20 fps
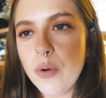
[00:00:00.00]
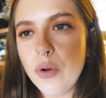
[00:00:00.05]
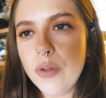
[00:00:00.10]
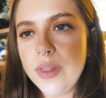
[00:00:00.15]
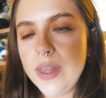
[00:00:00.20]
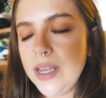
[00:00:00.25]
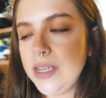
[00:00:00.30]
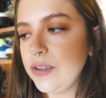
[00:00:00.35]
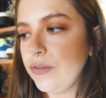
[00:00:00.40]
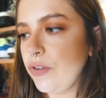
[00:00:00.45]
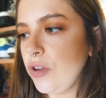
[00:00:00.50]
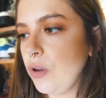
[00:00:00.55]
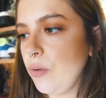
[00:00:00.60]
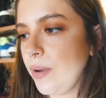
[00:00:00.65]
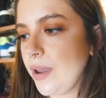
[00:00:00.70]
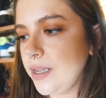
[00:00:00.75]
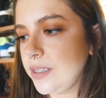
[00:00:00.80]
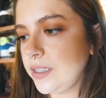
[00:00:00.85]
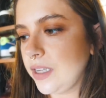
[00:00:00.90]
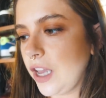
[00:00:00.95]
Bought these a few
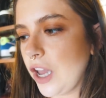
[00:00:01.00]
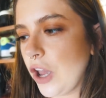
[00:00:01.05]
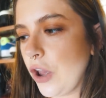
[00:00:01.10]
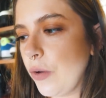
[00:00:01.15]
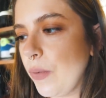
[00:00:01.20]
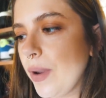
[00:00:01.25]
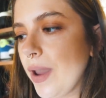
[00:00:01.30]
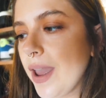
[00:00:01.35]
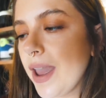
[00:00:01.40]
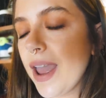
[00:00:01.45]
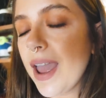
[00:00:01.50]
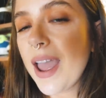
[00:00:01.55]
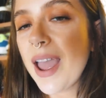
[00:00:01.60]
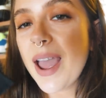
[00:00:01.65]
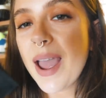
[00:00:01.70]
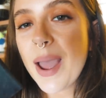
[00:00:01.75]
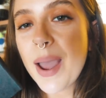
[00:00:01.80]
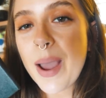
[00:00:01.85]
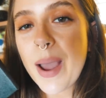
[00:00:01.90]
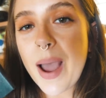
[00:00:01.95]
weeks ago.
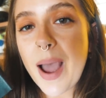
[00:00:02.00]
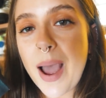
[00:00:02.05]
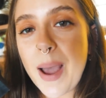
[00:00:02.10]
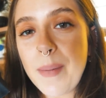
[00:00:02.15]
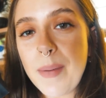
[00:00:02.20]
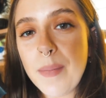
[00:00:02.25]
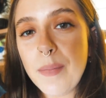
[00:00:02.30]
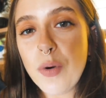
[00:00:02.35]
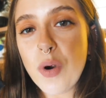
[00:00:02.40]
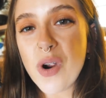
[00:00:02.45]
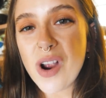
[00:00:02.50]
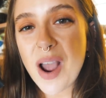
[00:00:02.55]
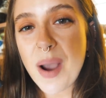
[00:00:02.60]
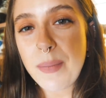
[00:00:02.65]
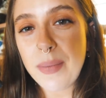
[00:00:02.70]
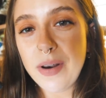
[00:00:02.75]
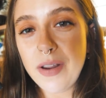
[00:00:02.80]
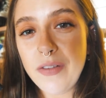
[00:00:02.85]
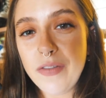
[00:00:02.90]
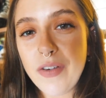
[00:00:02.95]
Um, bought a
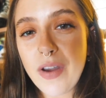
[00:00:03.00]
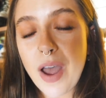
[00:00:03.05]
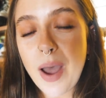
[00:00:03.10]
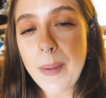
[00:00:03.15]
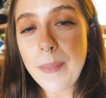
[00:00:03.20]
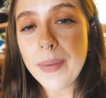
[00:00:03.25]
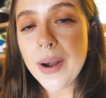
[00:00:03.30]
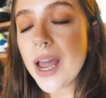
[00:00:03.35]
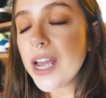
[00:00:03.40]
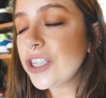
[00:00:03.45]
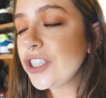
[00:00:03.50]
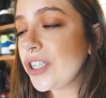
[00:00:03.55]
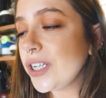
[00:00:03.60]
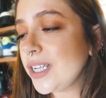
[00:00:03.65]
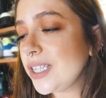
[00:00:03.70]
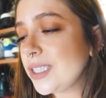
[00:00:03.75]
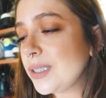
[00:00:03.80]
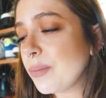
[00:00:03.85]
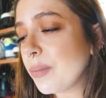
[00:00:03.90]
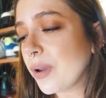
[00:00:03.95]
couple of her
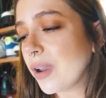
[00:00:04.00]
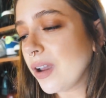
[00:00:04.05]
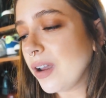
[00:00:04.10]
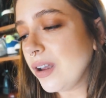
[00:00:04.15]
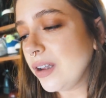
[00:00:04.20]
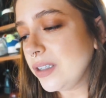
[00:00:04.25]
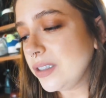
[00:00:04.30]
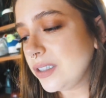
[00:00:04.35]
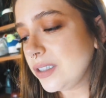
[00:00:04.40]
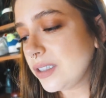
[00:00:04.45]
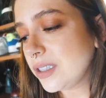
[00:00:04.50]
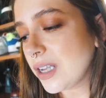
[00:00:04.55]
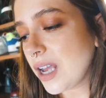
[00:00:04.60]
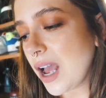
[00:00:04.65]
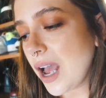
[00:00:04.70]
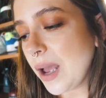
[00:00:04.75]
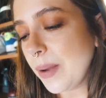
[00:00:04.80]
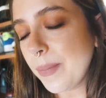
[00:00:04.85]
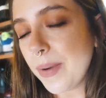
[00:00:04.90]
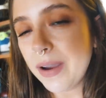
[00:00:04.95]
blushes because
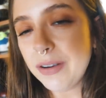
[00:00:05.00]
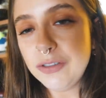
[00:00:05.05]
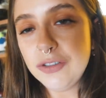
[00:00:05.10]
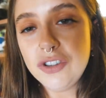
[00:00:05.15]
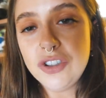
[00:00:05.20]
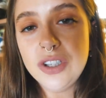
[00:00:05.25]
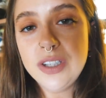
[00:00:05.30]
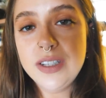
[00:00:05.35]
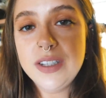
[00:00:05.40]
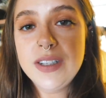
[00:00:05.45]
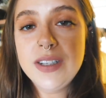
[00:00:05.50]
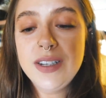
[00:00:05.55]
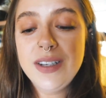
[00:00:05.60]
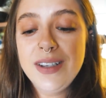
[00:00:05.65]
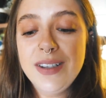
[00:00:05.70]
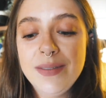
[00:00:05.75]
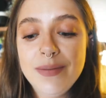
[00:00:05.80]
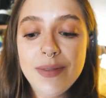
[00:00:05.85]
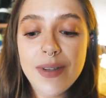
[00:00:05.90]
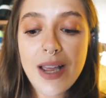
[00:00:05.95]
um, I was just
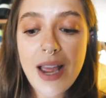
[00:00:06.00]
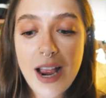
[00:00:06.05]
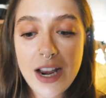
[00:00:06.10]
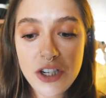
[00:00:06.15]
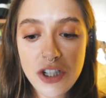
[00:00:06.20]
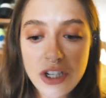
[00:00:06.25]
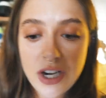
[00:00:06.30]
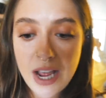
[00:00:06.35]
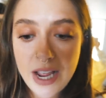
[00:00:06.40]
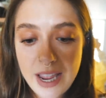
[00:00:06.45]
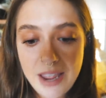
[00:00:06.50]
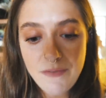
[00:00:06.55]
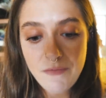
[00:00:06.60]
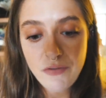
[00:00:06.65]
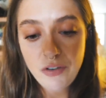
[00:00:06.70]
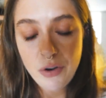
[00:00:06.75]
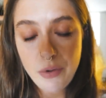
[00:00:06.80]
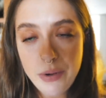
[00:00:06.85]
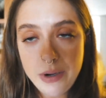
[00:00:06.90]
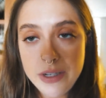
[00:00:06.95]
hashtag
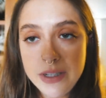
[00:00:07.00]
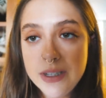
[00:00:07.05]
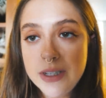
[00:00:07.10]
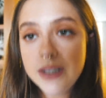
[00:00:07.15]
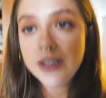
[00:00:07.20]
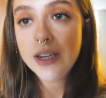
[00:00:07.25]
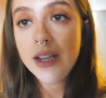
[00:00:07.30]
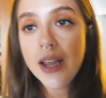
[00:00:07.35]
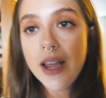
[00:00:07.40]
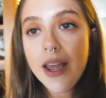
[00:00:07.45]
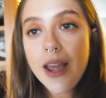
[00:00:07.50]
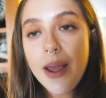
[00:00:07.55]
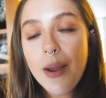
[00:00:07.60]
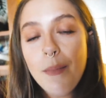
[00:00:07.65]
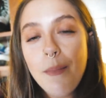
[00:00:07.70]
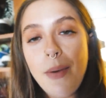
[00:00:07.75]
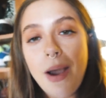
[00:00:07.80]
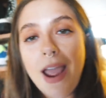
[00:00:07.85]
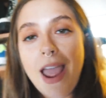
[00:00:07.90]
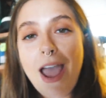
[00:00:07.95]
influenced
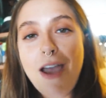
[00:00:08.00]
by